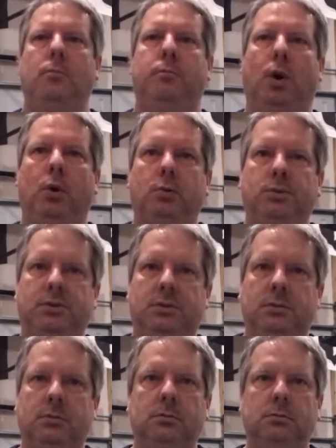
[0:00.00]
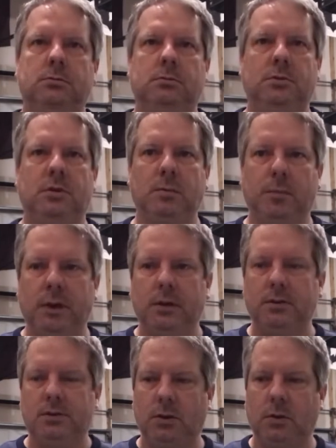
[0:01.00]
post
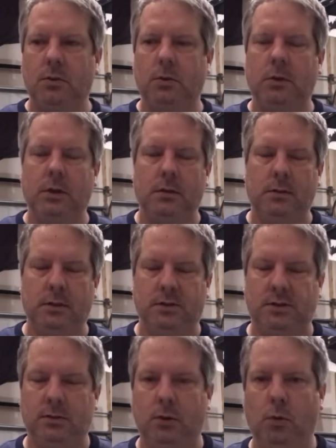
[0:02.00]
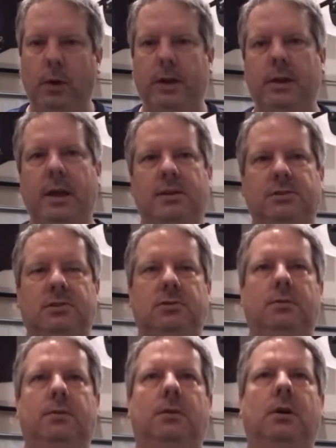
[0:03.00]
dipping, so it's still wet, it has
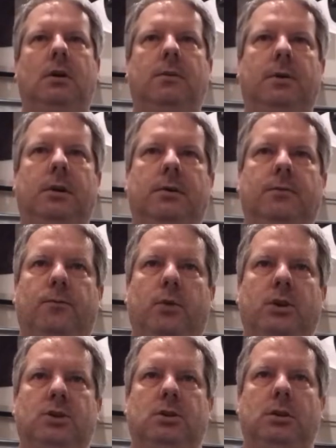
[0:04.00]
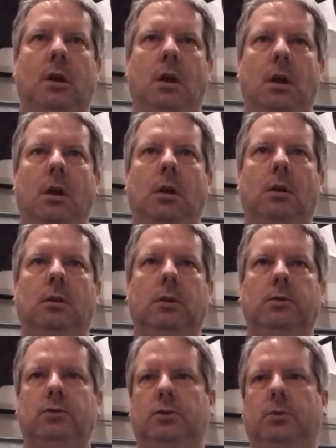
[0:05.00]
still a very fresh
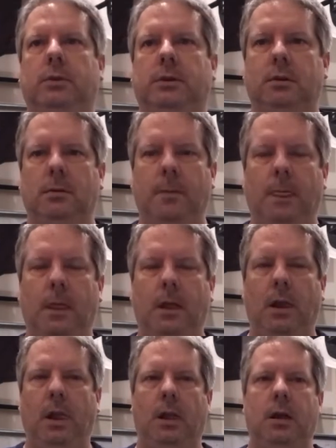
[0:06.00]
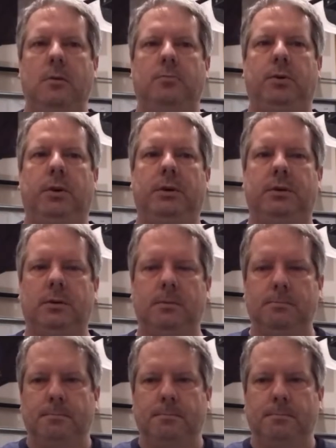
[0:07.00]
look to it, but